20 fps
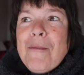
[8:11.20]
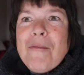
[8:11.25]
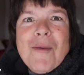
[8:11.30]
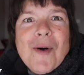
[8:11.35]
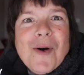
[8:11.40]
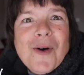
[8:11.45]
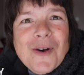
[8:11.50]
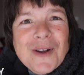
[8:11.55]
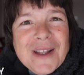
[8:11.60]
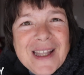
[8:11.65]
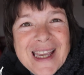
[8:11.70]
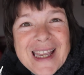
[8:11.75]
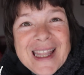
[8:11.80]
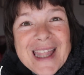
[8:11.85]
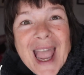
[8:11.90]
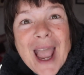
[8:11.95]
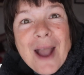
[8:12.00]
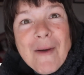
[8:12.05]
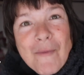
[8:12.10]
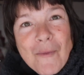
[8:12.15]
Good morning
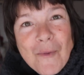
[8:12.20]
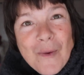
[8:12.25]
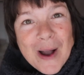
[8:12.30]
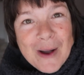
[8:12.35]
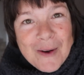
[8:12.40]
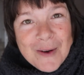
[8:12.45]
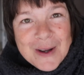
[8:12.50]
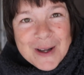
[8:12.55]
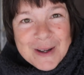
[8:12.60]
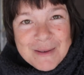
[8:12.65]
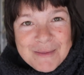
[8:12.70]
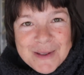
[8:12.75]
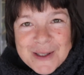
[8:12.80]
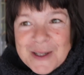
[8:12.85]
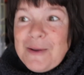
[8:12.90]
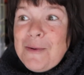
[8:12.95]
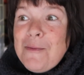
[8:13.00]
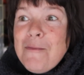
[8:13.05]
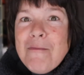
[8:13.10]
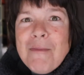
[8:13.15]
and welcome
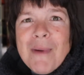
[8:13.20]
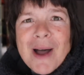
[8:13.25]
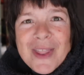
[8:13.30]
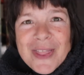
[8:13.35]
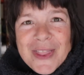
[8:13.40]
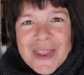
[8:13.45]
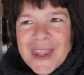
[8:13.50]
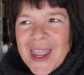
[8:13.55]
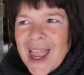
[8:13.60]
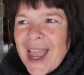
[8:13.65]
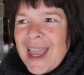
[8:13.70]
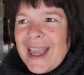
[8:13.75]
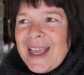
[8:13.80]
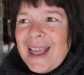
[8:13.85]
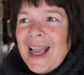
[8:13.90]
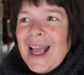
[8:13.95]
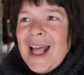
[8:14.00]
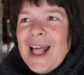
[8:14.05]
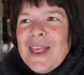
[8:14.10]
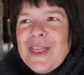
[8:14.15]
to
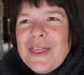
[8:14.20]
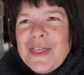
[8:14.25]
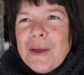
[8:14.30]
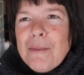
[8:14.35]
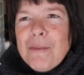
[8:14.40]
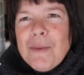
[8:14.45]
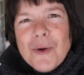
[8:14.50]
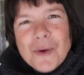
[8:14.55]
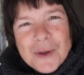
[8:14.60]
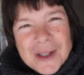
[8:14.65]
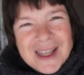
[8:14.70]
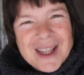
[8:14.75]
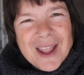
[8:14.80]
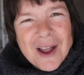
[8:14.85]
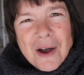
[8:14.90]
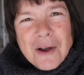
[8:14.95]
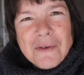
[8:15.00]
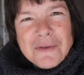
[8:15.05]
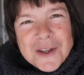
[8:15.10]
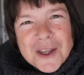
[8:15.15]
Monday, the morning
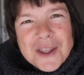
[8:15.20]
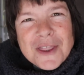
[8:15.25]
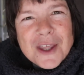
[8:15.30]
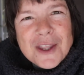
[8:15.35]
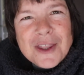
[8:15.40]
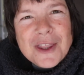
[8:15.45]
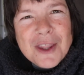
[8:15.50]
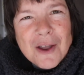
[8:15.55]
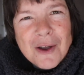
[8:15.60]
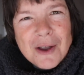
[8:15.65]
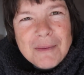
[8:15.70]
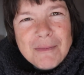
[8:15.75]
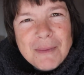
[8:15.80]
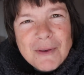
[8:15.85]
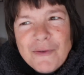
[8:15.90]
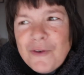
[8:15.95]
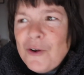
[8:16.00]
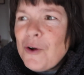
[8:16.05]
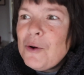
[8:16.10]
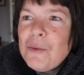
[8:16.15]
after, the night
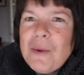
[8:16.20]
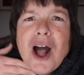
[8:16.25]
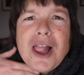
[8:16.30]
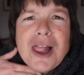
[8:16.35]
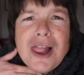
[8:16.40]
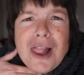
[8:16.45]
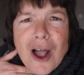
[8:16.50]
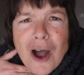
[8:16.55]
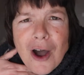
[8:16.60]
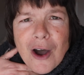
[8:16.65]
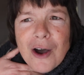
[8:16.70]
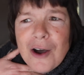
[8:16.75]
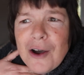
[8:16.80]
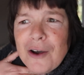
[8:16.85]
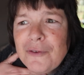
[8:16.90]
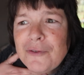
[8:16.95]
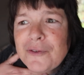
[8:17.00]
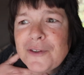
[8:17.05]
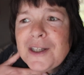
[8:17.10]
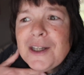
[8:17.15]
before. I
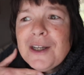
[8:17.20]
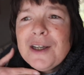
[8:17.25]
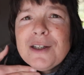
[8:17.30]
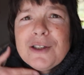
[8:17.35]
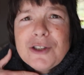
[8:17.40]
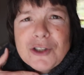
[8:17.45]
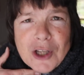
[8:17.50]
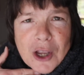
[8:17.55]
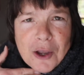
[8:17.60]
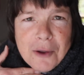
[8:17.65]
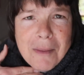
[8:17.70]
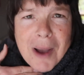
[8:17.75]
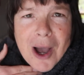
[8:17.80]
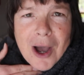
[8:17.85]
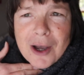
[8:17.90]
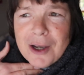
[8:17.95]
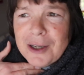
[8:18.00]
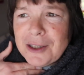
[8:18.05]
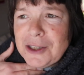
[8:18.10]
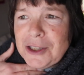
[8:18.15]
laughed so
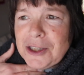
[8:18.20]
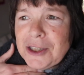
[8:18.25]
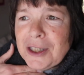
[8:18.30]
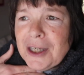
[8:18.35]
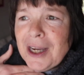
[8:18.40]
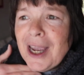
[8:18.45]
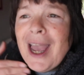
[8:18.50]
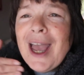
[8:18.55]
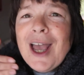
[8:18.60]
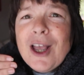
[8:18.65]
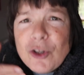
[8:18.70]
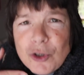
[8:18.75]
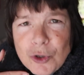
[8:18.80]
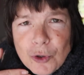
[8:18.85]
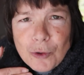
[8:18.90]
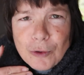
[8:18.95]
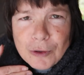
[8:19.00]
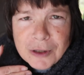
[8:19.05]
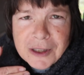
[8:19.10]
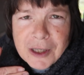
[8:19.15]
much,
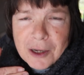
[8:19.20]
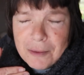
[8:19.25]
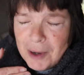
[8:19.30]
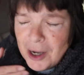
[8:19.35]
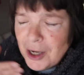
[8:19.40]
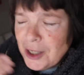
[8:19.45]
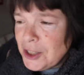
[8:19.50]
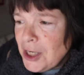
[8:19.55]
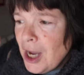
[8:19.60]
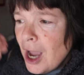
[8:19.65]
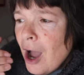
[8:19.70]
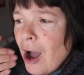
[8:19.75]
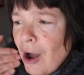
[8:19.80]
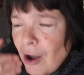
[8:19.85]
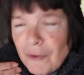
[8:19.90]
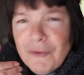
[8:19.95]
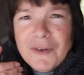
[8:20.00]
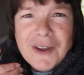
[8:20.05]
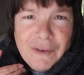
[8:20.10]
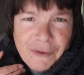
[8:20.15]
talked so much,
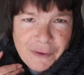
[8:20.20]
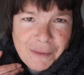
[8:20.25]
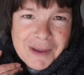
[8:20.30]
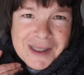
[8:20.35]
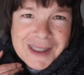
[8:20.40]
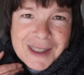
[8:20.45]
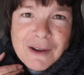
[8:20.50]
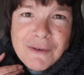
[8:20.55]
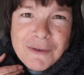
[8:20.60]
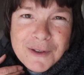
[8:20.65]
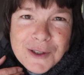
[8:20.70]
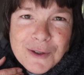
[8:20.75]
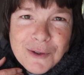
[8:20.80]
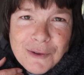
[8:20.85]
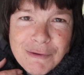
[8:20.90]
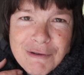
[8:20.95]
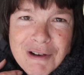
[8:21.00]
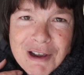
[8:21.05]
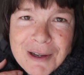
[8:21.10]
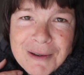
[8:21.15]
I've given myself a
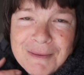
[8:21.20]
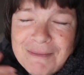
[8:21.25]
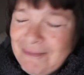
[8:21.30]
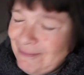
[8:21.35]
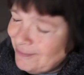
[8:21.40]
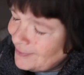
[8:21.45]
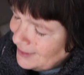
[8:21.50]
sore throat.